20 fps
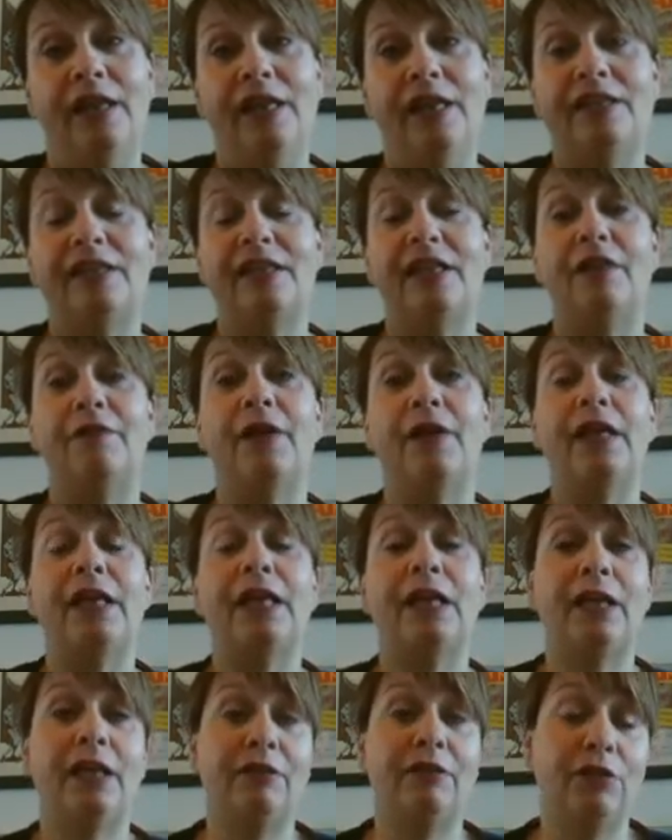is to get very
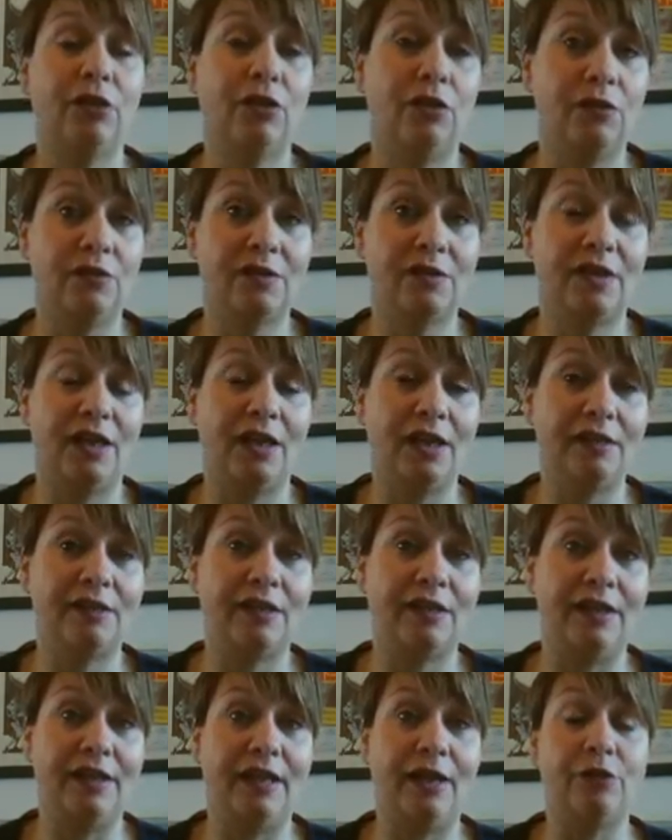clear and
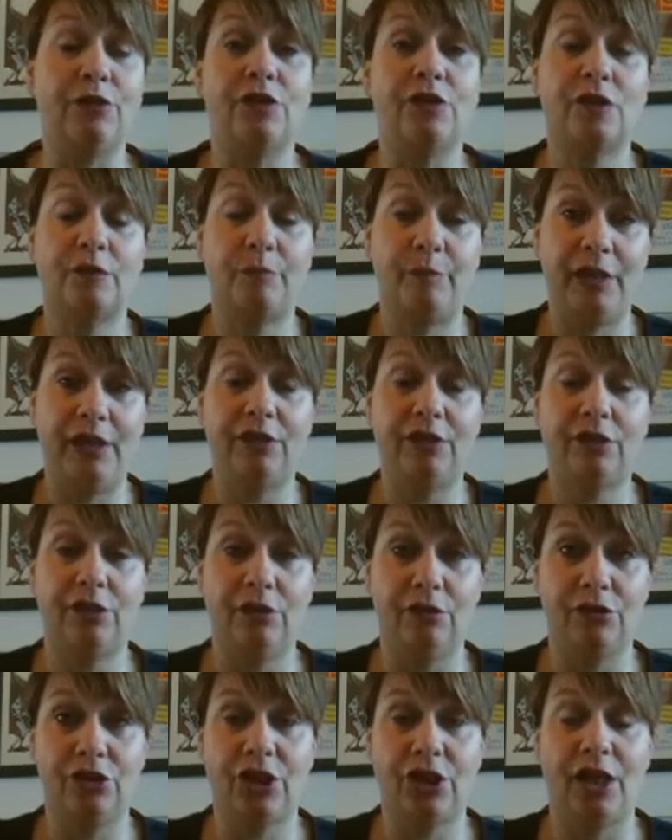concise in how you speak to
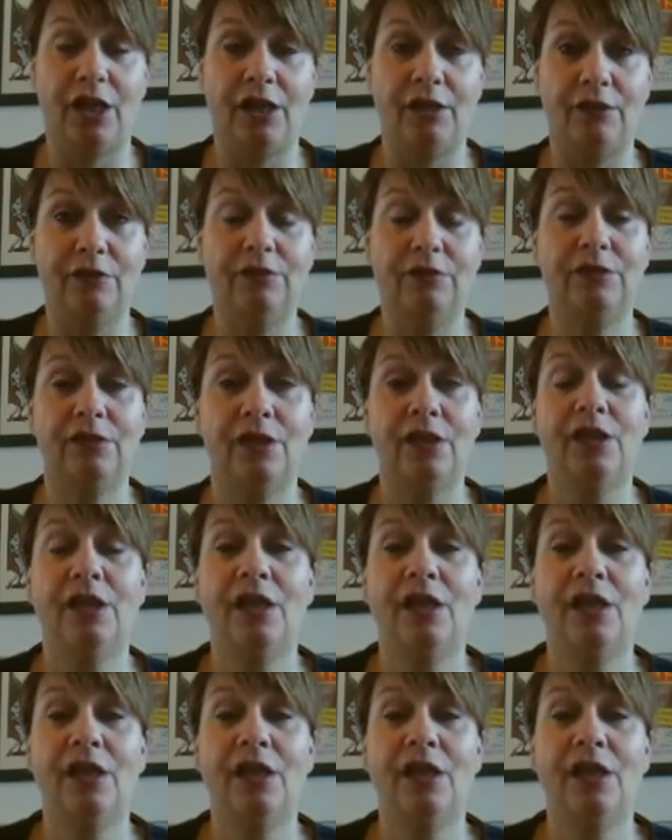your child